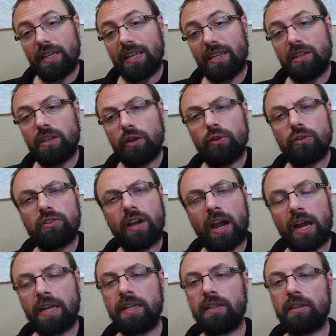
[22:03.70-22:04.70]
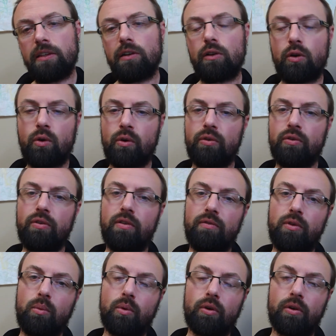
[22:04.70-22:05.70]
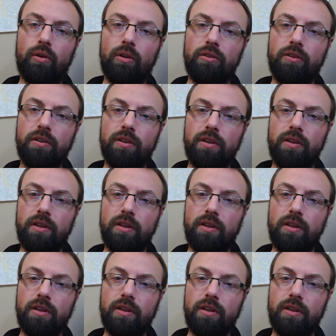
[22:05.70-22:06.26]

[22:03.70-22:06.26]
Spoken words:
in your tiny little corner of the world,